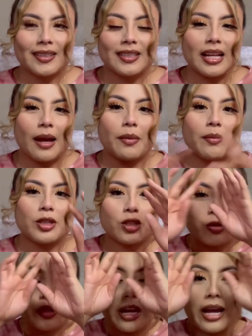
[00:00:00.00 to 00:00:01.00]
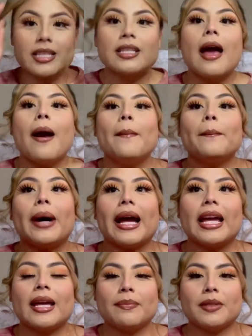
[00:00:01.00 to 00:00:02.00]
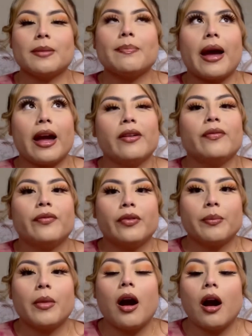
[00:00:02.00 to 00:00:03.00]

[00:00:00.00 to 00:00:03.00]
Today I'm gonna be showing you guys my Ipsy bag from